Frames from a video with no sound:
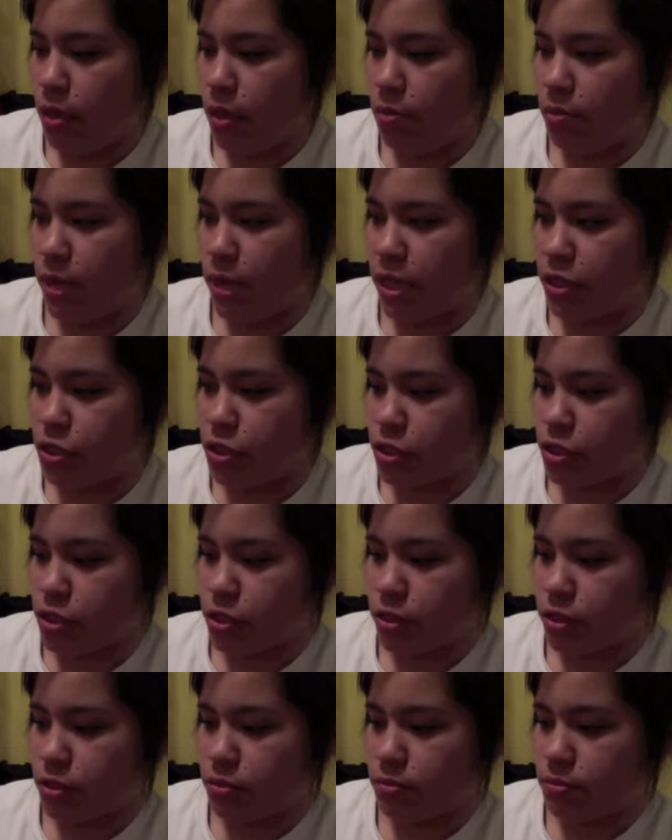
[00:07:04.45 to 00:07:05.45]

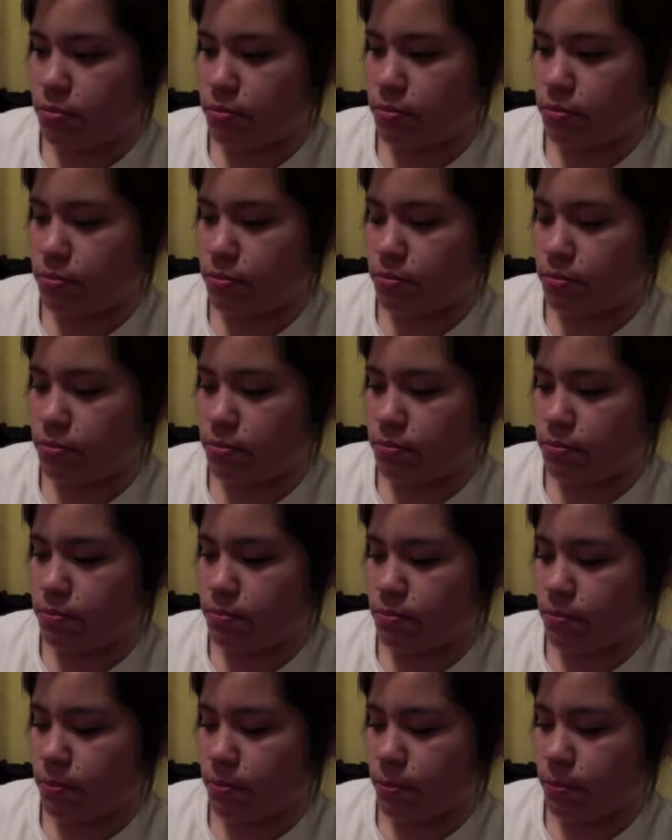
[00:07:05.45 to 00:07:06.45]
major
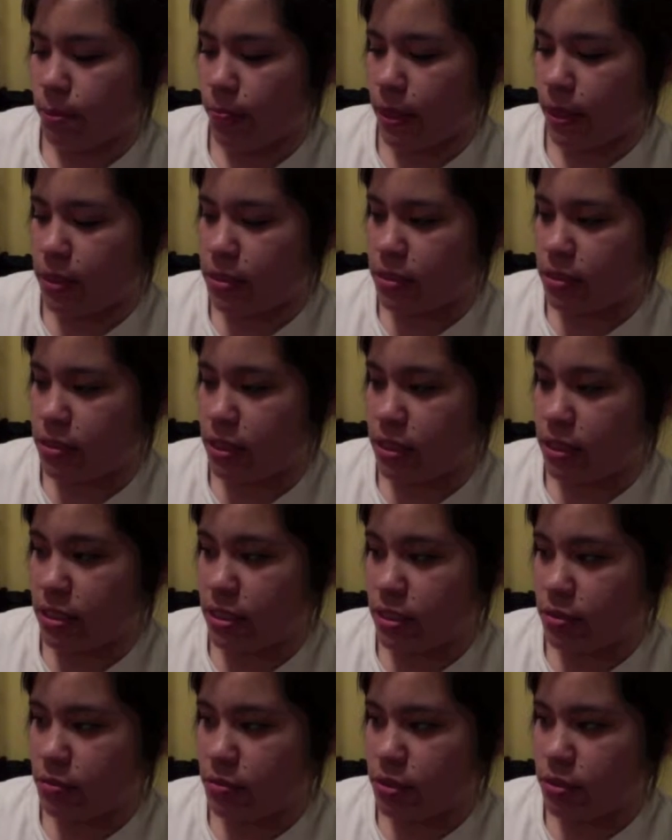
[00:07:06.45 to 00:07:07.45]

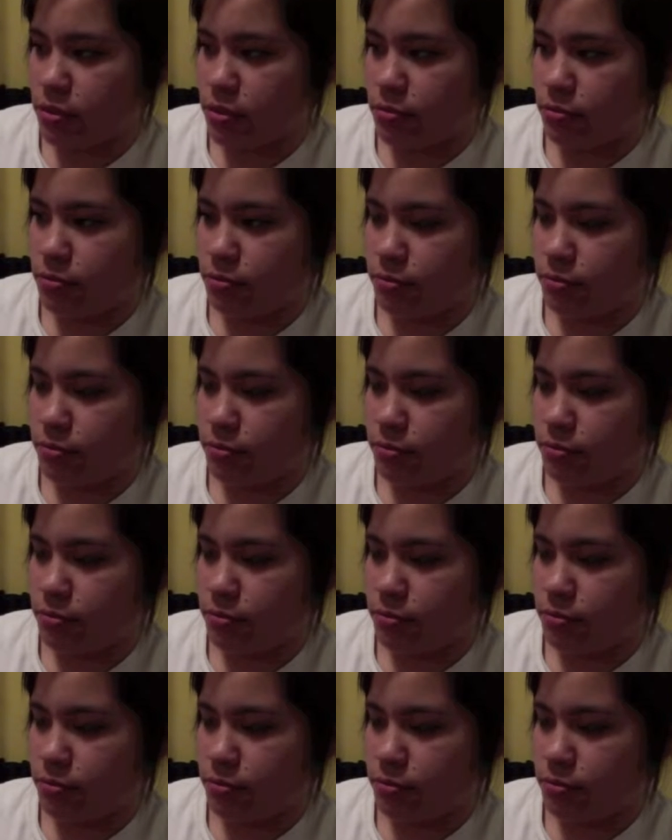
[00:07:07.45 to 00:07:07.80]
systems